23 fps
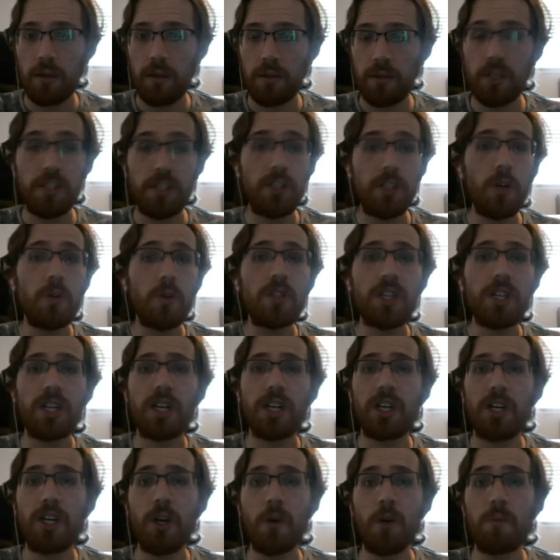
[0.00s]
The dude's a
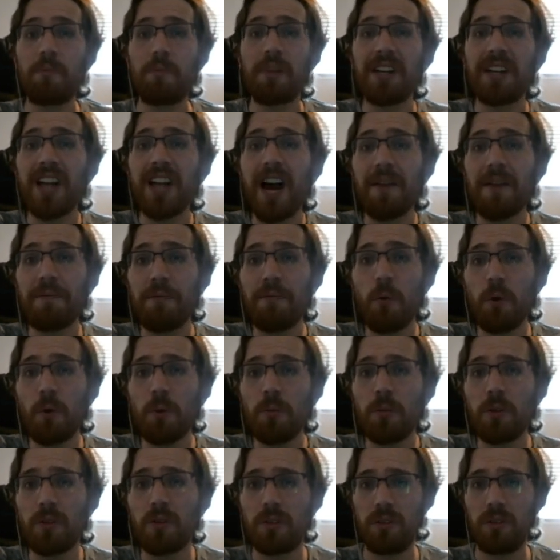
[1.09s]
cocoon, but not
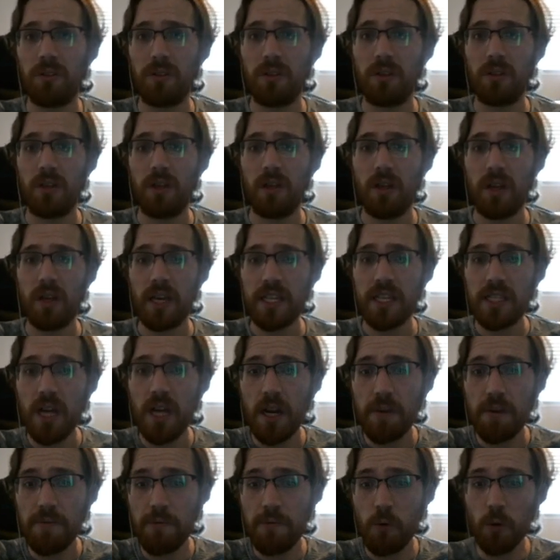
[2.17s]
formal. He's
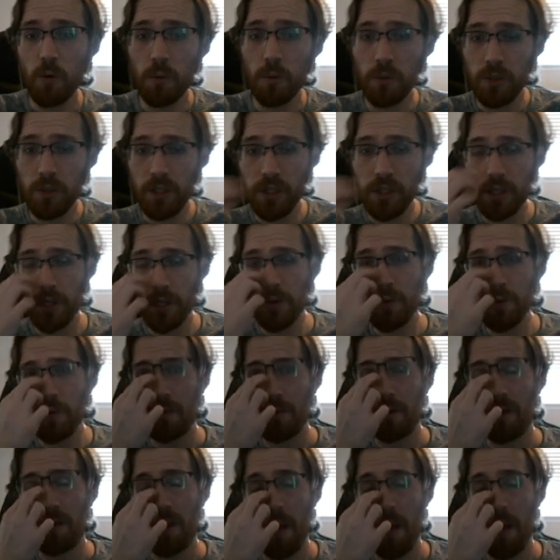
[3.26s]
not a formal cocoon.